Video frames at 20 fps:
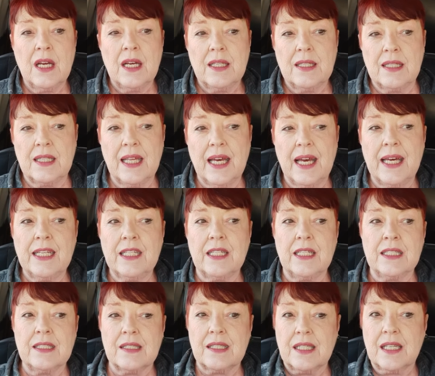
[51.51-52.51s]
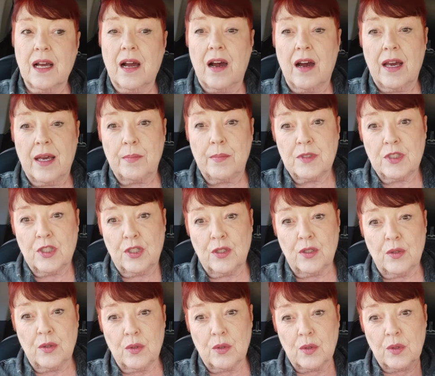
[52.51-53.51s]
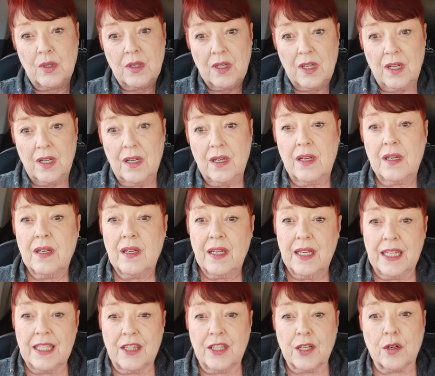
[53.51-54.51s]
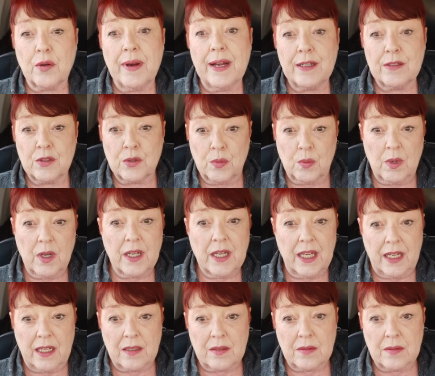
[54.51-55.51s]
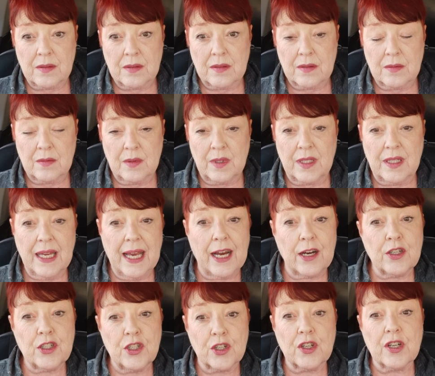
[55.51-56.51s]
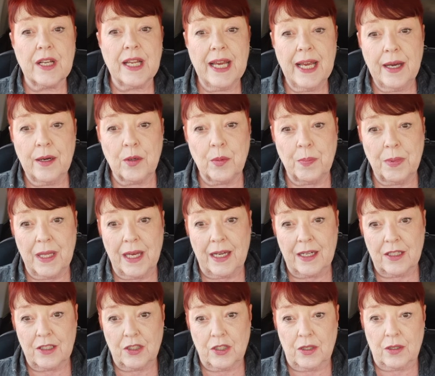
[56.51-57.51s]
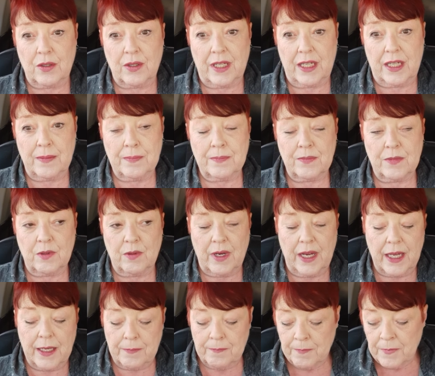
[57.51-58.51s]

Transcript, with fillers: then it's time to hit the ground running with how you're going to help that attorney right?